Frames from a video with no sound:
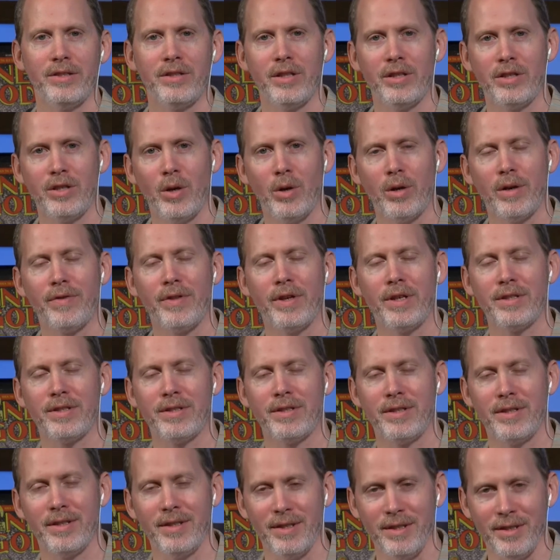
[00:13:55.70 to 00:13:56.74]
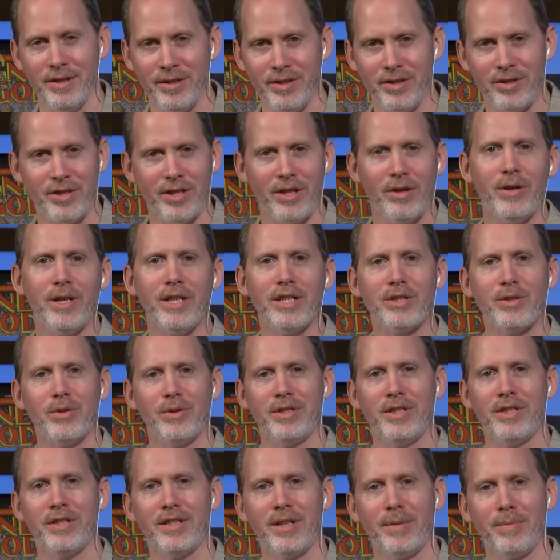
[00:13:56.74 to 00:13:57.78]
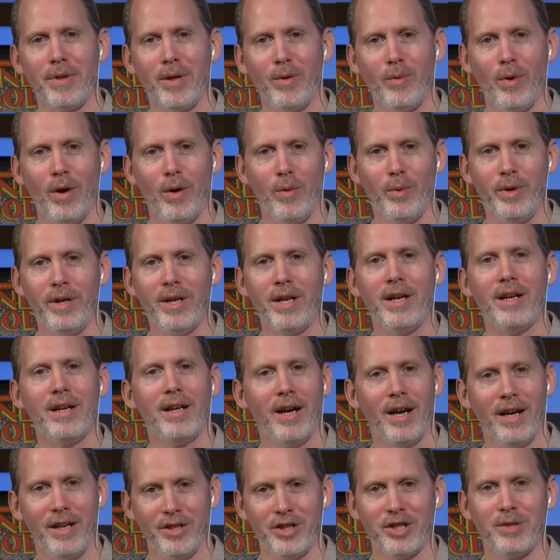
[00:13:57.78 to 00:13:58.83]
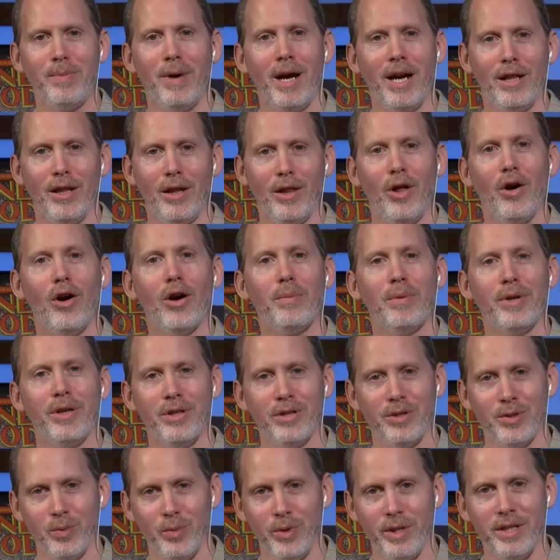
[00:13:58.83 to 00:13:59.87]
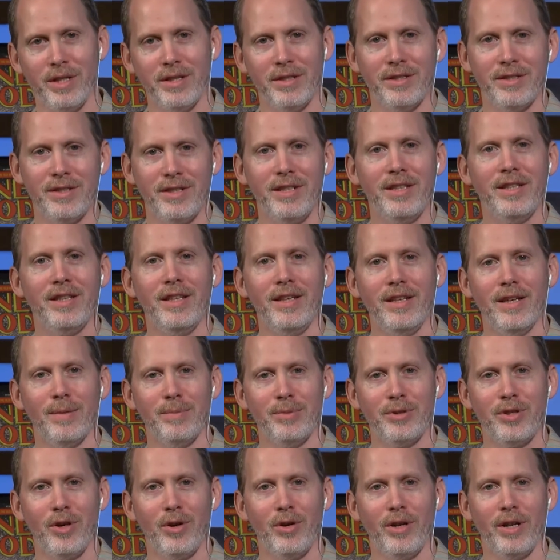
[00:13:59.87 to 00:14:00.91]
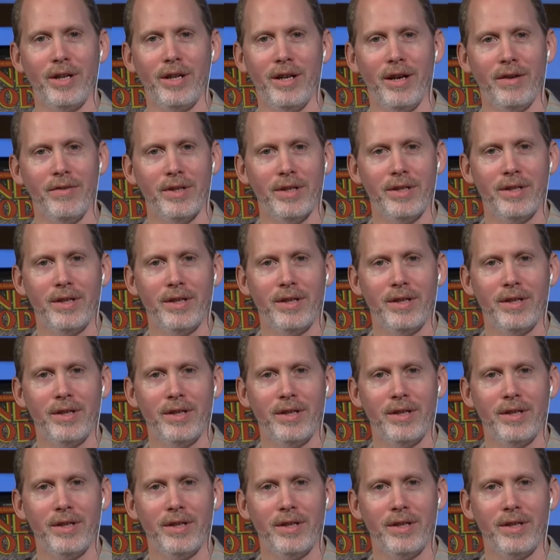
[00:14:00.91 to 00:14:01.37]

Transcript: the tone of this serious, or is this something where we can kind of smile along because we can see the absurdity of it?